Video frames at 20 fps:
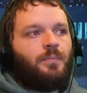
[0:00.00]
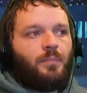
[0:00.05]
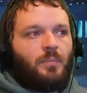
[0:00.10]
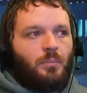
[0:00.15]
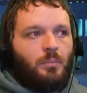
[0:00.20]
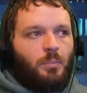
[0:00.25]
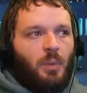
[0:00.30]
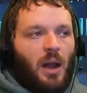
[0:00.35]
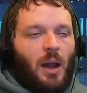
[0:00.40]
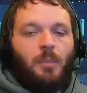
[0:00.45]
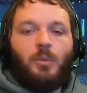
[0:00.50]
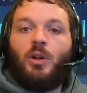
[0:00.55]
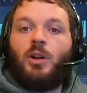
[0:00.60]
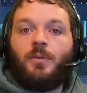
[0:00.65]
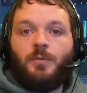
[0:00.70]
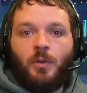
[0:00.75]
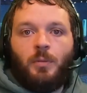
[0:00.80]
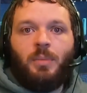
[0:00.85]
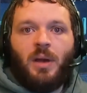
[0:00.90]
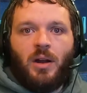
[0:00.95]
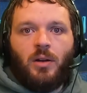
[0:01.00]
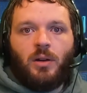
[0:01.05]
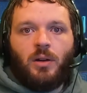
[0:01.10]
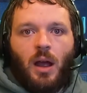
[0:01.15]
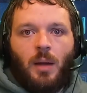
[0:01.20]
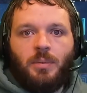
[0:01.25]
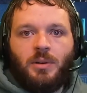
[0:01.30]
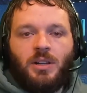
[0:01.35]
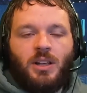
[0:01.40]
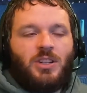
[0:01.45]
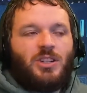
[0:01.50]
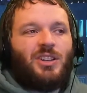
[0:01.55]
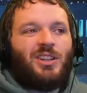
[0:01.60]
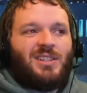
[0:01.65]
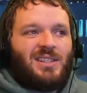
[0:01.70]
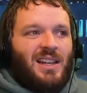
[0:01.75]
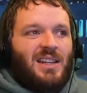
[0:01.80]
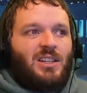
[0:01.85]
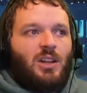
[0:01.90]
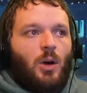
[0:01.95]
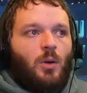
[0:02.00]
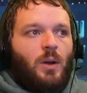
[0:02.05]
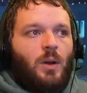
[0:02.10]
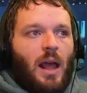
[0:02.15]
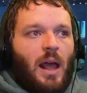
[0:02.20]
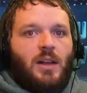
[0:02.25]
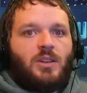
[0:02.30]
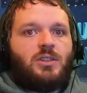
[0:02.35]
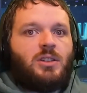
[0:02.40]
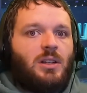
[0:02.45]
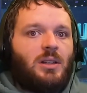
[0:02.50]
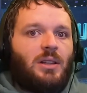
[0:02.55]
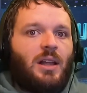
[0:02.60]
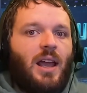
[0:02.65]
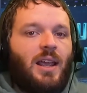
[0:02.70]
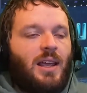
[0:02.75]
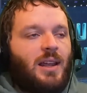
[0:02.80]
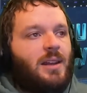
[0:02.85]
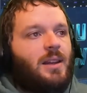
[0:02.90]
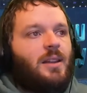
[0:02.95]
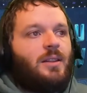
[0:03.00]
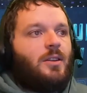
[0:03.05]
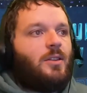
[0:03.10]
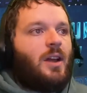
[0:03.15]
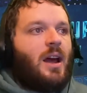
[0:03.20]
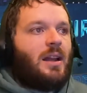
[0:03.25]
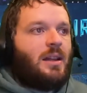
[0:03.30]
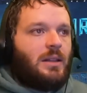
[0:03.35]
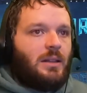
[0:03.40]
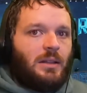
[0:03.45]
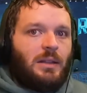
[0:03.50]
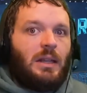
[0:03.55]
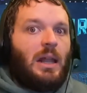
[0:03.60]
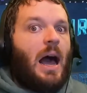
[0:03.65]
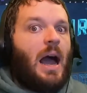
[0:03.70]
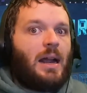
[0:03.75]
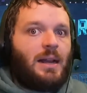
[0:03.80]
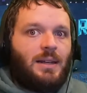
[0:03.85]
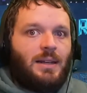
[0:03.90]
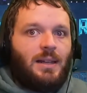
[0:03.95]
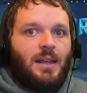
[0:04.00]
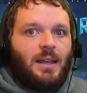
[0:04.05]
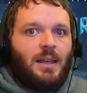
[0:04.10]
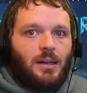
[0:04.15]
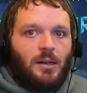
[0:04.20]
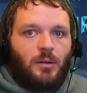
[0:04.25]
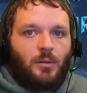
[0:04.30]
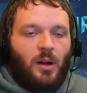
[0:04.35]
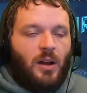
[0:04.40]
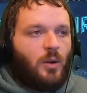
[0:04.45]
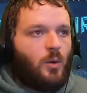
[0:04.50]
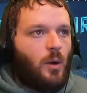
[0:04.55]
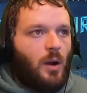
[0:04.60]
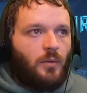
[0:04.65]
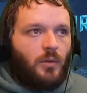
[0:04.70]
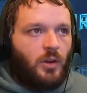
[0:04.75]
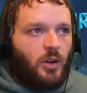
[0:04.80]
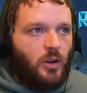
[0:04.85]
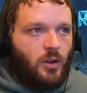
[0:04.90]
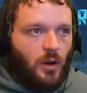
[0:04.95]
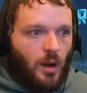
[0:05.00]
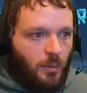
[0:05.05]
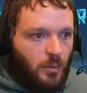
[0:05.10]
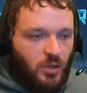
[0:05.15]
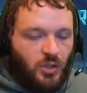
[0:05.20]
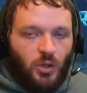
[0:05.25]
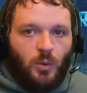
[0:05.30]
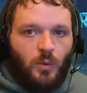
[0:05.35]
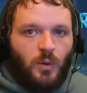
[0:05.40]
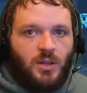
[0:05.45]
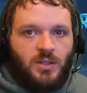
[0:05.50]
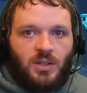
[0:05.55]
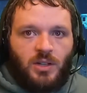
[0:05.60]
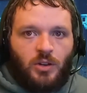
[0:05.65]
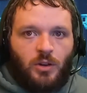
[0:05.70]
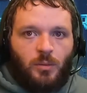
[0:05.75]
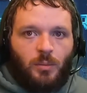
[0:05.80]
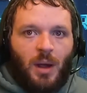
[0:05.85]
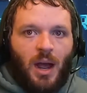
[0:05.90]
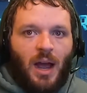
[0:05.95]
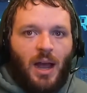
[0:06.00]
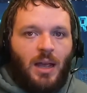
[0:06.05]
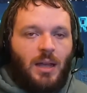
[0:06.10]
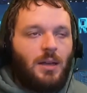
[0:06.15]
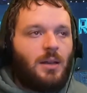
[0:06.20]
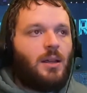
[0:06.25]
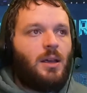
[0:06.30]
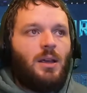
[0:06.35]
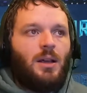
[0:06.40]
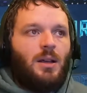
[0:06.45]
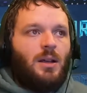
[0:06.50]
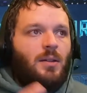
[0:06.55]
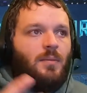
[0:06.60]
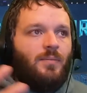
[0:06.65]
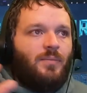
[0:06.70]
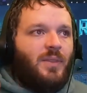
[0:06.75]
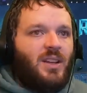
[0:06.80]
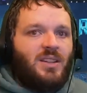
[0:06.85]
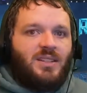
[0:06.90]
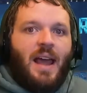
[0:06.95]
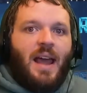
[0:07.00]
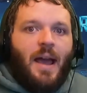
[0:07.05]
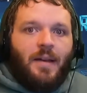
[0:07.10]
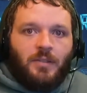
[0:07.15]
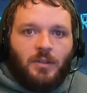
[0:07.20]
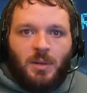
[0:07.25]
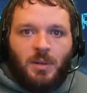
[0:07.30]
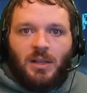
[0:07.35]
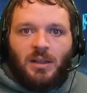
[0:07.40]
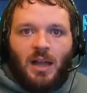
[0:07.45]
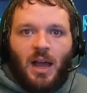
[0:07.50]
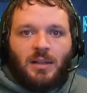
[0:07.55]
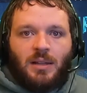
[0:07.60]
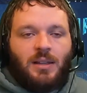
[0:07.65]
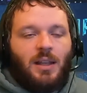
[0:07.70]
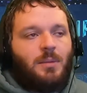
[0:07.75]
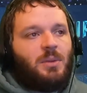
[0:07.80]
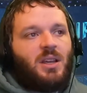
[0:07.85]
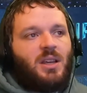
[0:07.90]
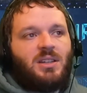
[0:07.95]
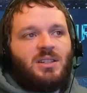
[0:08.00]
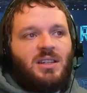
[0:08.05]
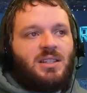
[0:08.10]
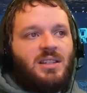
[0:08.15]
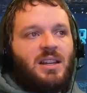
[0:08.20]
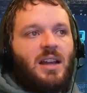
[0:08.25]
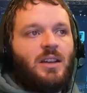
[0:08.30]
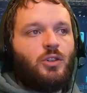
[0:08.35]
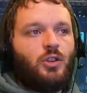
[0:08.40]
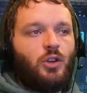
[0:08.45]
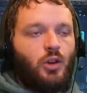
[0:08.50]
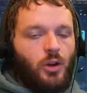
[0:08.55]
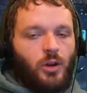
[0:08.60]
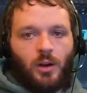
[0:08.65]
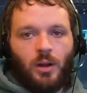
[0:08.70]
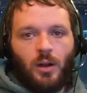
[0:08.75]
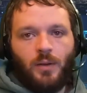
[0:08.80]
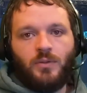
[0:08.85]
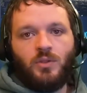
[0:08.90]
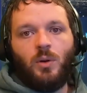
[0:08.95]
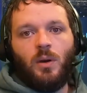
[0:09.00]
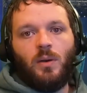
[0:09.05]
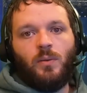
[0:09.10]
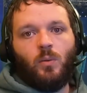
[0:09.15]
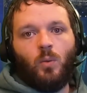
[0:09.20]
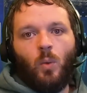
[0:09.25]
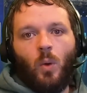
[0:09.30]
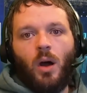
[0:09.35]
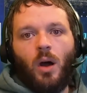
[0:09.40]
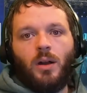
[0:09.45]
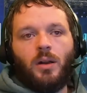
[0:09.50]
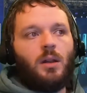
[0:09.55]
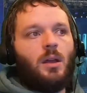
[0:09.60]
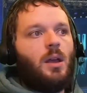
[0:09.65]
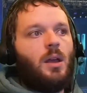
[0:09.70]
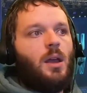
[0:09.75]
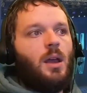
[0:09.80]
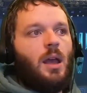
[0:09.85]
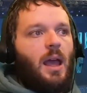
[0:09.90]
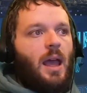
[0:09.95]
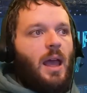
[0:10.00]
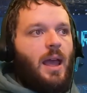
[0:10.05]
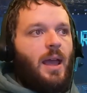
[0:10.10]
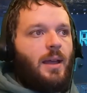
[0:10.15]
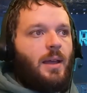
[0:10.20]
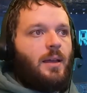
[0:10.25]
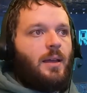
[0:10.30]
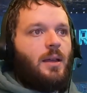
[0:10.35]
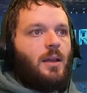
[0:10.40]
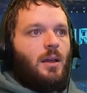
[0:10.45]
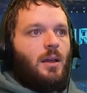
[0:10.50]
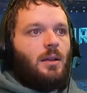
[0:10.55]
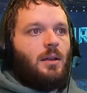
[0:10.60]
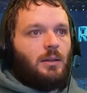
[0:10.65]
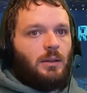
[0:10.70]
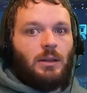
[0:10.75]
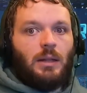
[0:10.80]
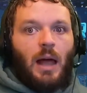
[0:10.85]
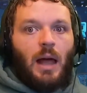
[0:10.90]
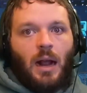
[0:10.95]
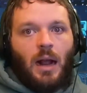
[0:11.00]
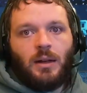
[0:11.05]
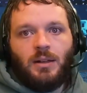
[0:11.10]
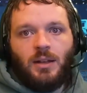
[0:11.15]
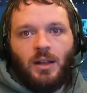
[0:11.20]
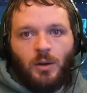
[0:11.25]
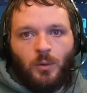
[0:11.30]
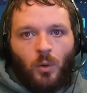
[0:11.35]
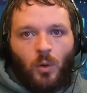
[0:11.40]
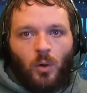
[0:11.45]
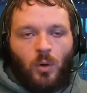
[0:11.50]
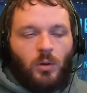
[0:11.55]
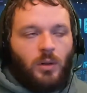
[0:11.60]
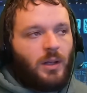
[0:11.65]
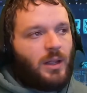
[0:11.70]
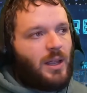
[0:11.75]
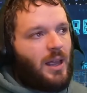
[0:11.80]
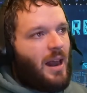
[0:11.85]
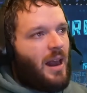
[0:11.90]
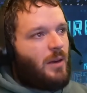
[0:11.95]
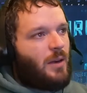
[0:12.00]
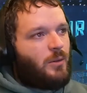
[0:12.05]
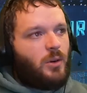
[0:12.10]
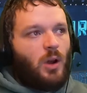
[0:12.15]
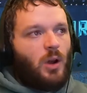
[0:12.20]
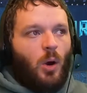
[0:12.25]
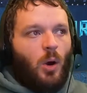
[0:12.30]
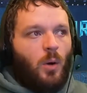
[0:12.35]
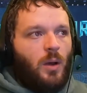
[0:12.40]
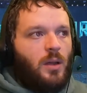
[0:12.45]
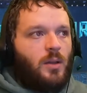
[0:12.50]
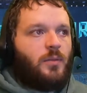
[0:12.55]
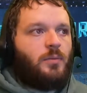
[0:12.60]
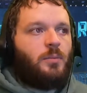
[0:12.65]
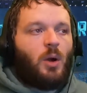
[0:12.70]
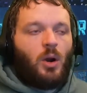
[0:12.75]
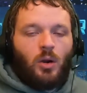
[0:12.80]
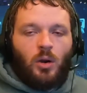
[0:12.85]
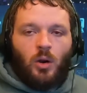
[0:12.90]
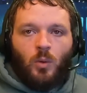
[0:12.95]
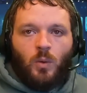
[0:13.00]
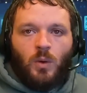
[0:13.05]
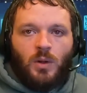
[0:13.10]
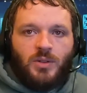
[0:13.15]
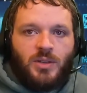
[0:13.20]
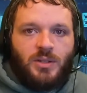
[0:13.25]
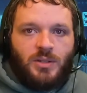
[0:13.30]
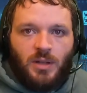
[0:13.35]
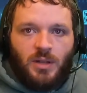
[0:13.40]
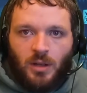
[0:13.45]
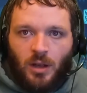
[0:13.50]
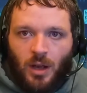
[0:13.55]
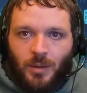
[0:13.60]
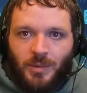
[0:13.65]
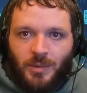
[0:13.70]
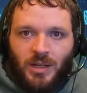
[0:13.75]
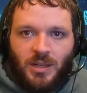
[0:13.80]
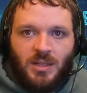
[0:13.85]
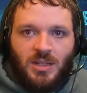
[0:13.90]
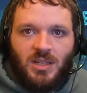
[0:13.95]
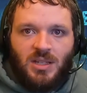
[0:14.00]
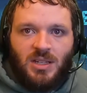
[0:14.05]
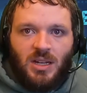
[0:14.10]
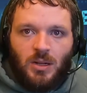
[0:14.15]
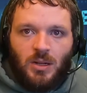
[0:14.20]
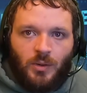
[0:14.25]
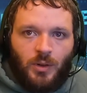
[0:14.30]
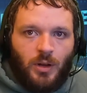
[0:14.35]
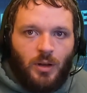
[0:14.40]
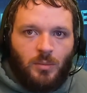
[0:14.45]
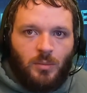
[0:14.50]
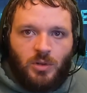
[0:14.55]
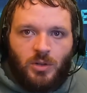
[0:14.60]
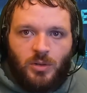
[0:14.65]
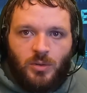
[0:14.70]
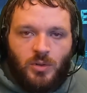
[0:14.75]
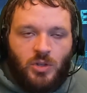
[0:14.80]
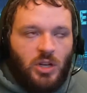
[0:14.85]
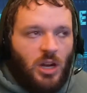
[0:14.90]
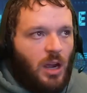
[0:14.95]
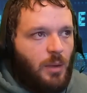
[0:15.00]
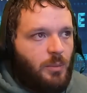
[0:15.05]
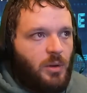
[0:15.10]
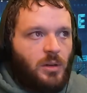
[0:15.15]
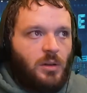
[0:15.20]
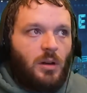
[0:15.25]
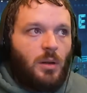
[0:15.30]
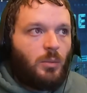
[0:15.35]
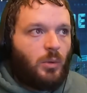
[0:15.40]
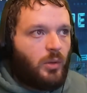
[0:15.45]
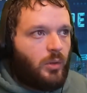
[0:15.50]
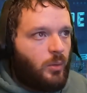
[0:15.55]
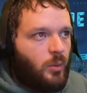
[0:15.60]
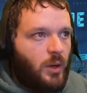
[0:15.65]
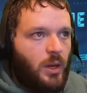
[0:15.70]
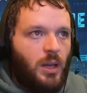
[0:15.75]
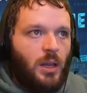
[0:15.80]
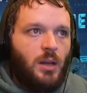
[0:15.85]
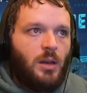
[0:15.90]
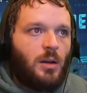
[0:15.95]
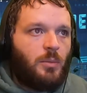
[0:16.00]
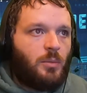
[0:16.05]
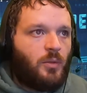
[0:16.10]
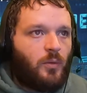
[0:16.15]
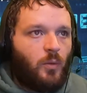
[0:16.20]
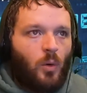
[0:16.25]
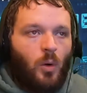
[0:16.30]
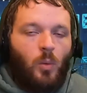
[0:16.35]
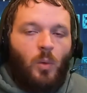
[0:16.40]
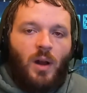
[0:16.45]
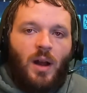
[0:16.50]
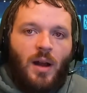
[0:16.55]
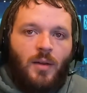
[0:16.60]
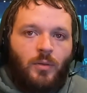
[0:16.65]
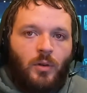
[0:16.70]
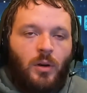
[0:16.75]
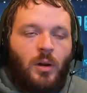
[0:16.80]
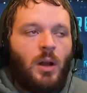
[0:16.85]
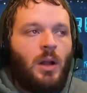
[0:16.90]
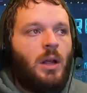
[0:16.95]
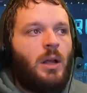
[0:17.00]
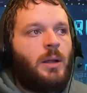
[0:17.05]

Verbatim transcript: But I'm looking for better competition because I don't actually like it. And they're not locked in, right? Whoever your number two is in your mind, he doesn't have to be locked in because he's not good enough to have won a locked in role. Again, I don't know if Marco Wilson's going to come in and steal the number two job, but number three, number four, whatever